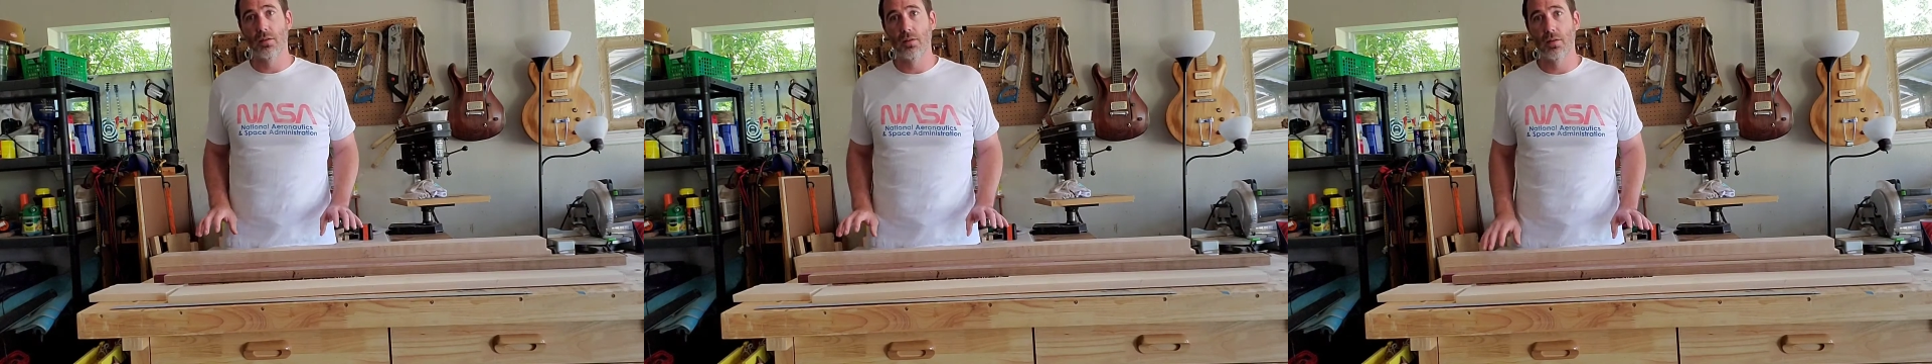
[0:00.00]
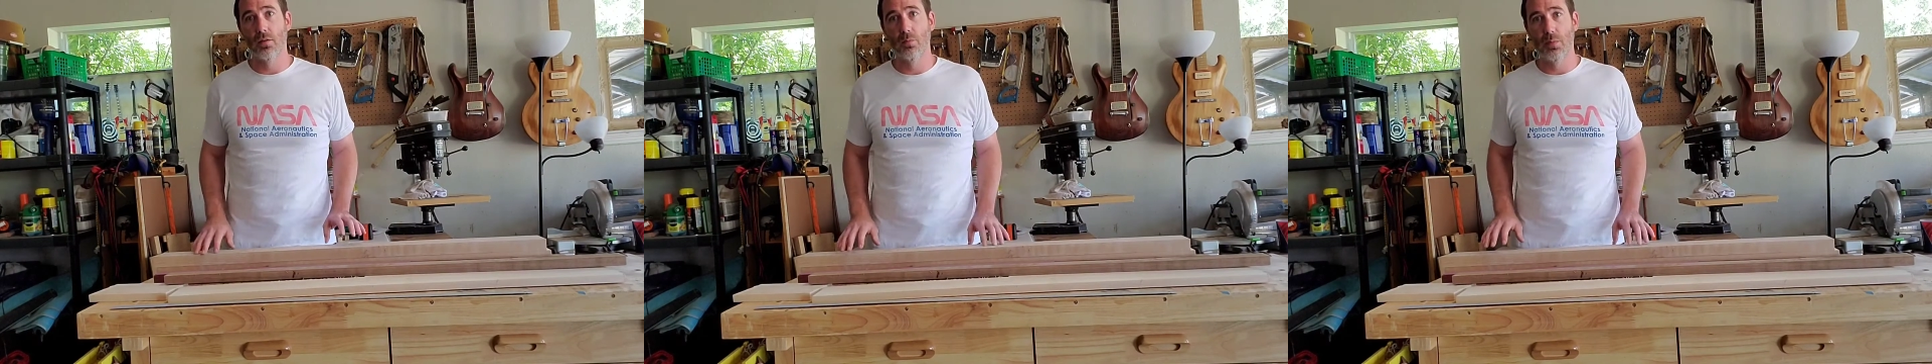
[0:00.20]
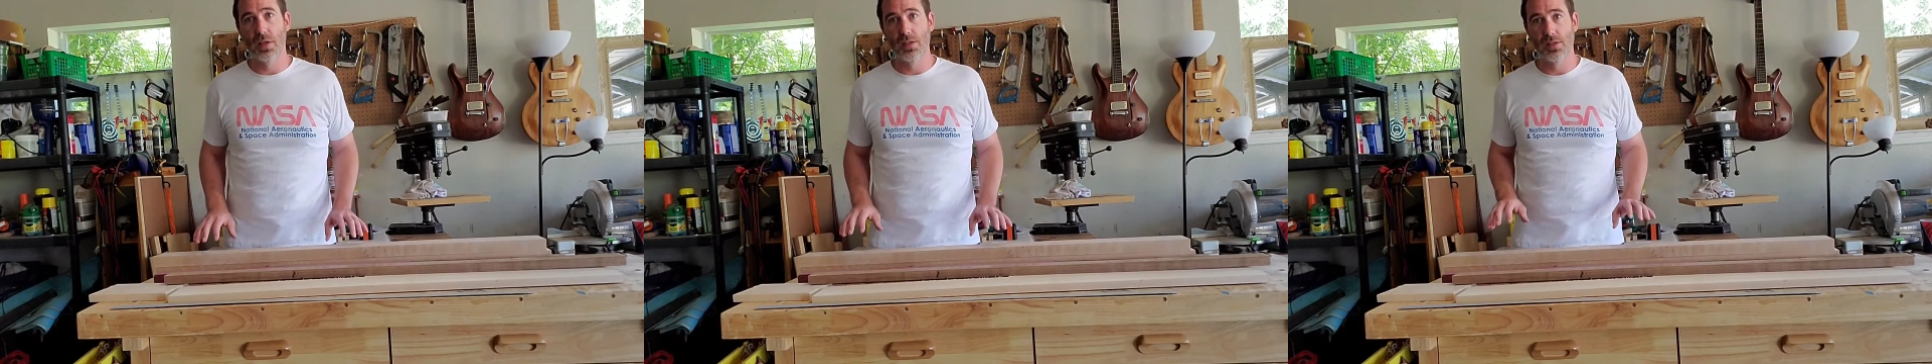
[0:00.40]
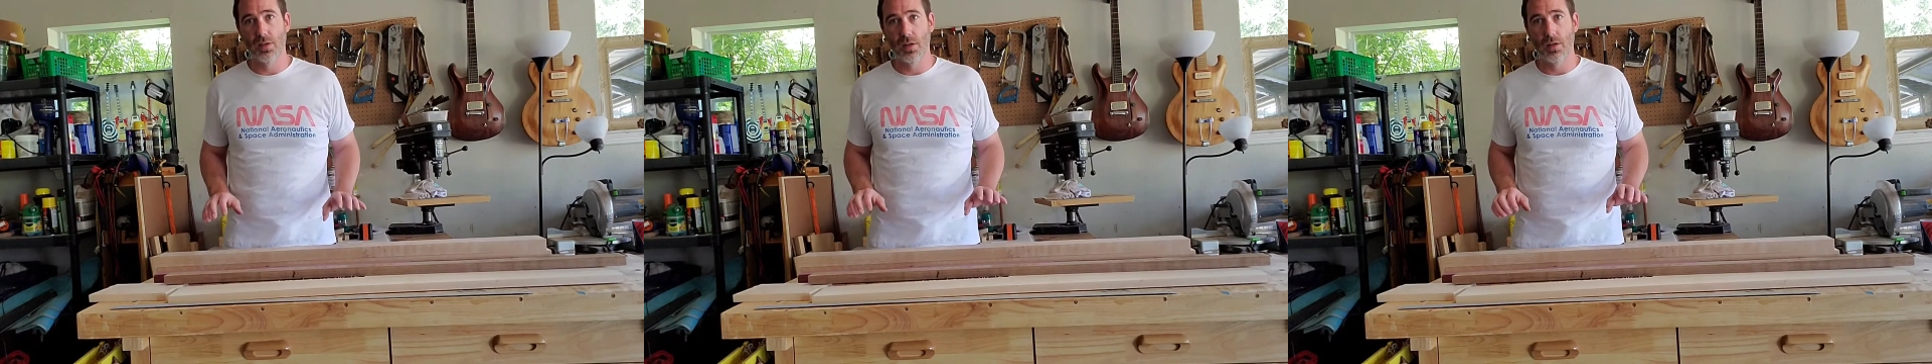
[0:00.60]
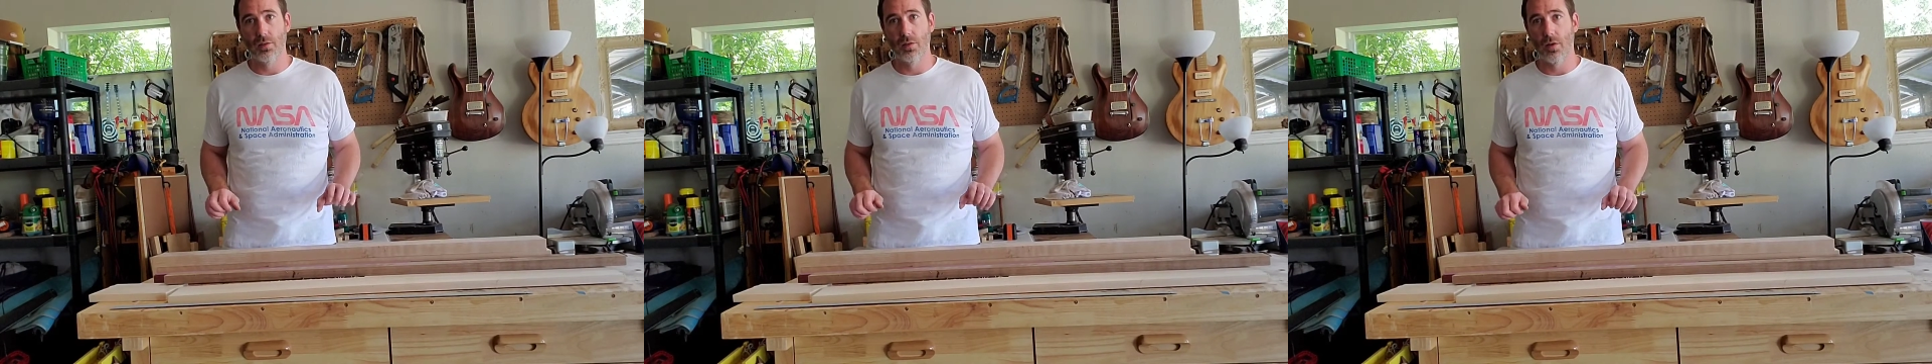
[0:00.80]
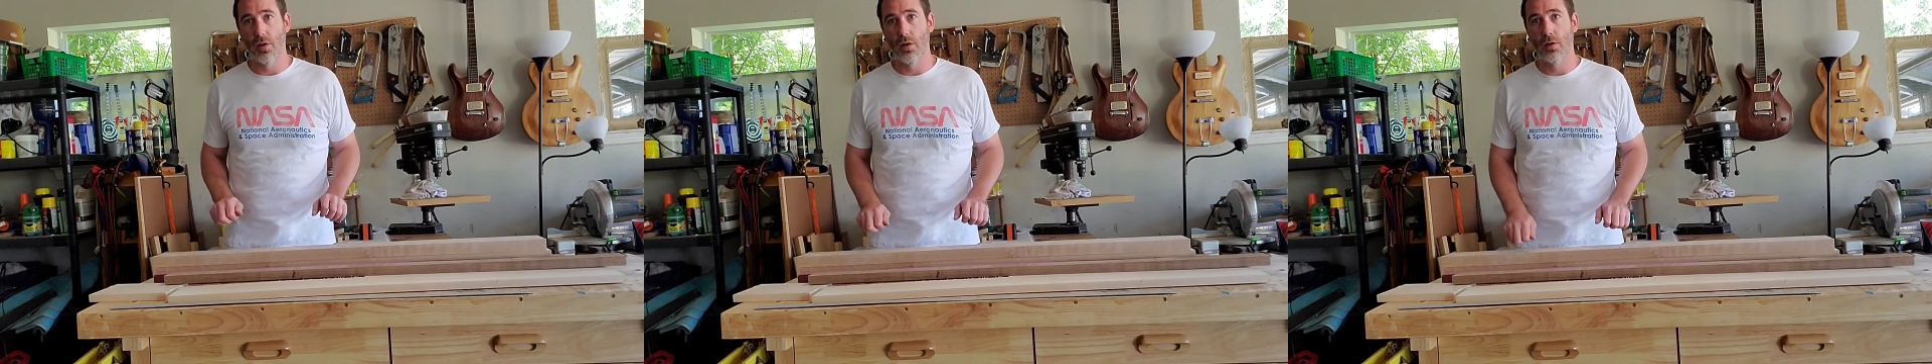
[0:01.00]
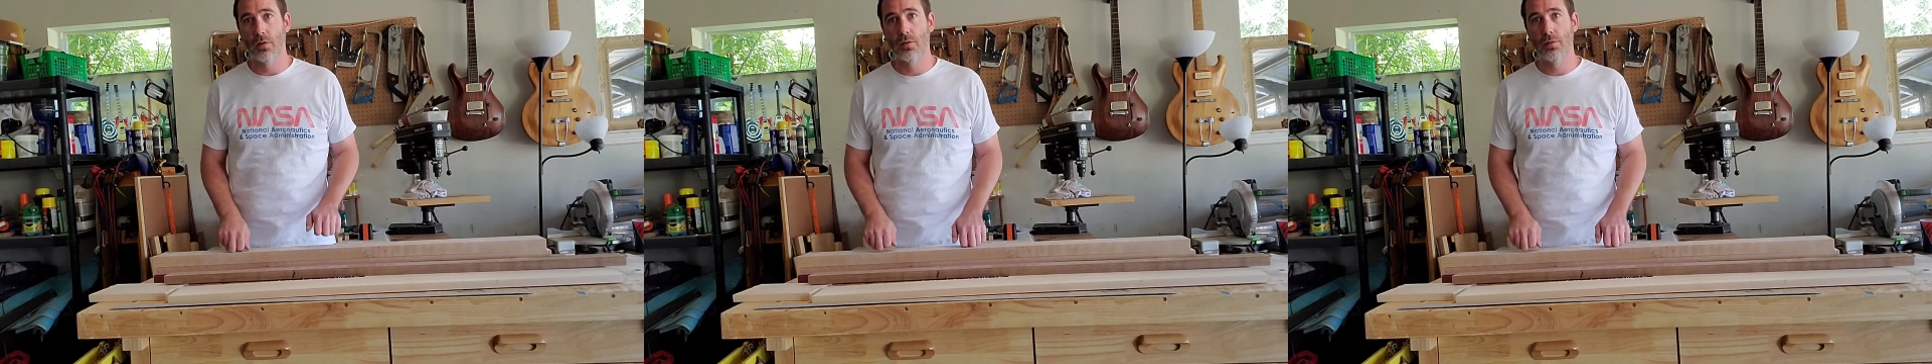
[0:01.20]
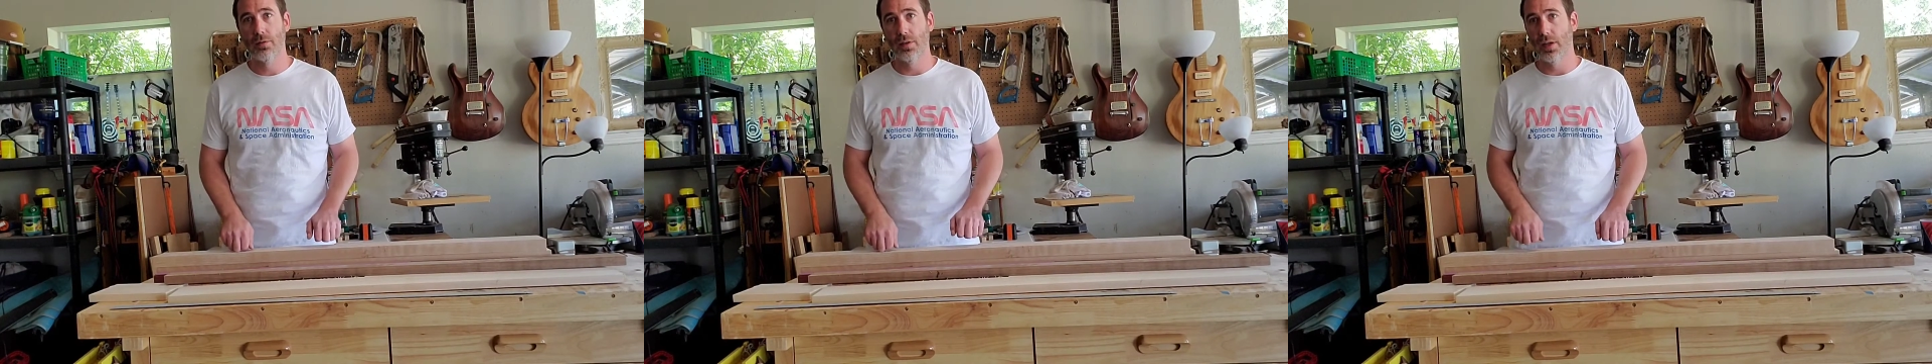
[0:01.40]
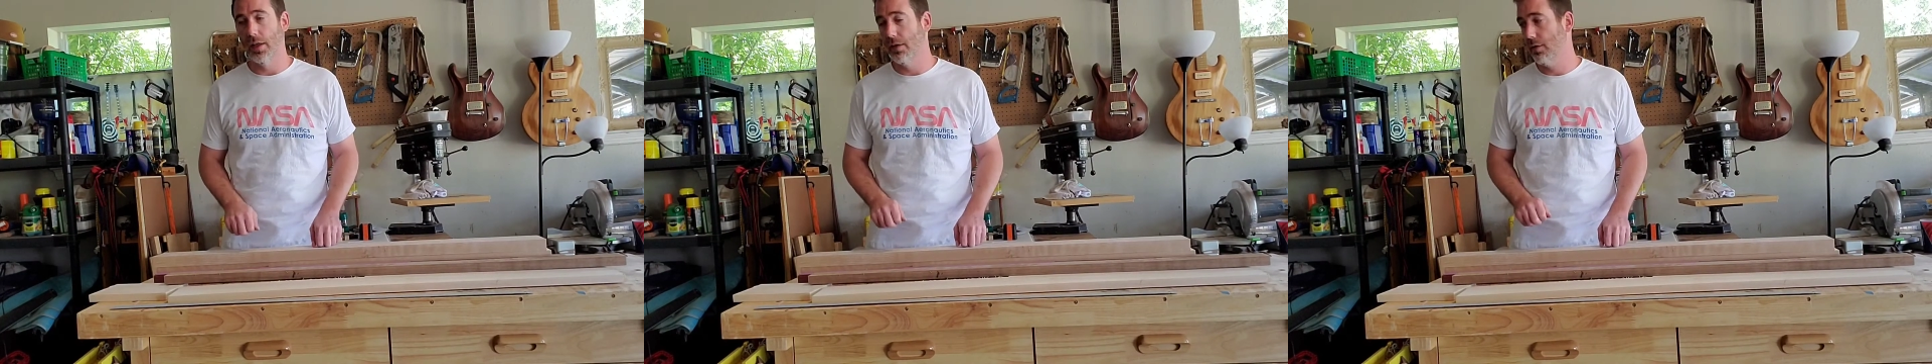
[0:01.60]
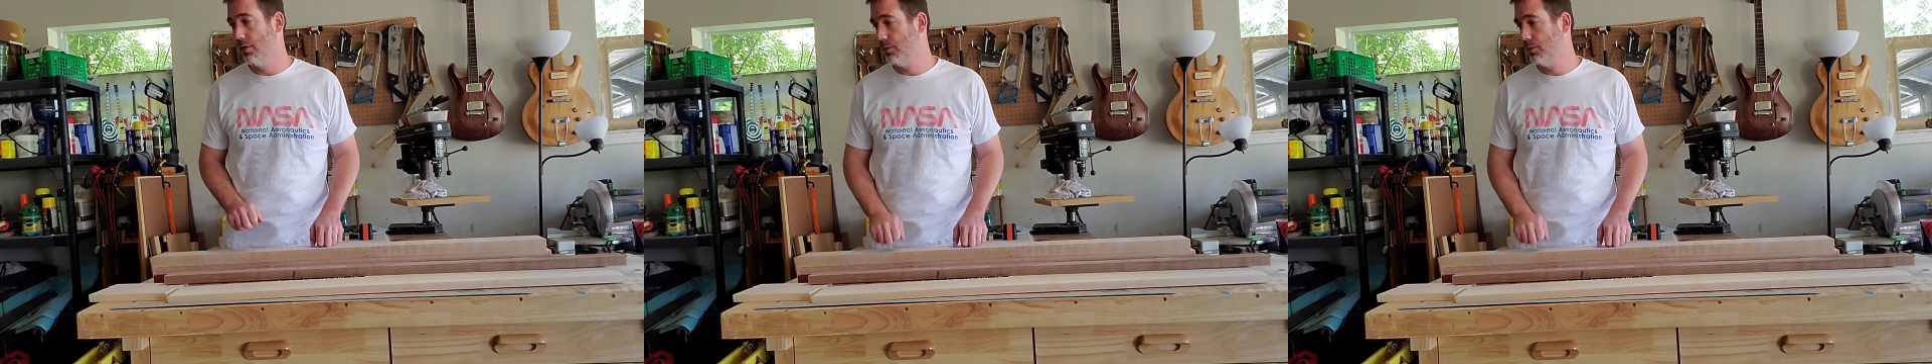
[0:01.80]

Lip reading: you know, bass and a guitar together.